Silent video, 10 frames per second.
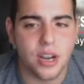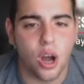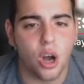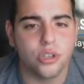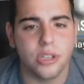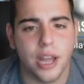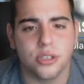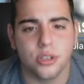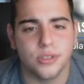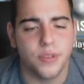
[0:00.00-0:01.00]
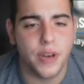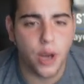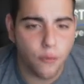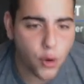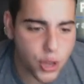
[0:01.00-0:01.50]
hit 100 likes on this
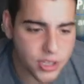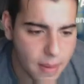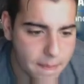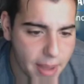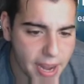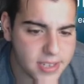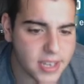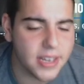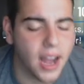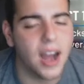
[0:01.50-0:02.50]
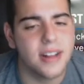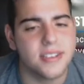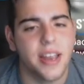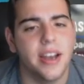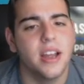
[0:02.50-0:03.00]
video for this amazing
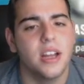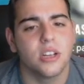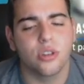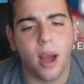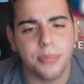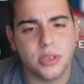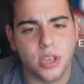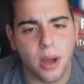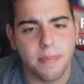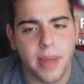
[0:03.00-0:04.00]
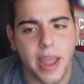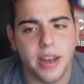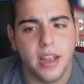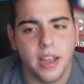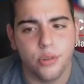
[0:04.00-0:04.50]
content. Drop the sub,
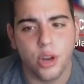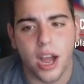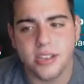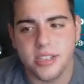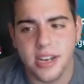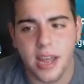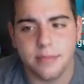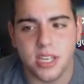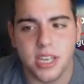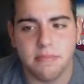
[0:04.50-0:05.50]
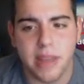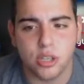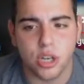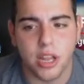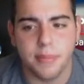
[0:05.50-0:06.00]
man. If you guys need MT,
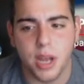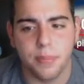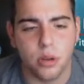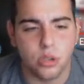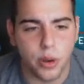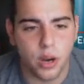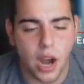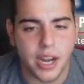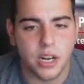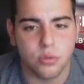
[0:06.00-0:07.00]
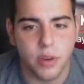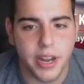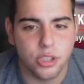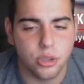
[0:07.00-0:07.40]
make sure to hit me up on Twitter. I could arrange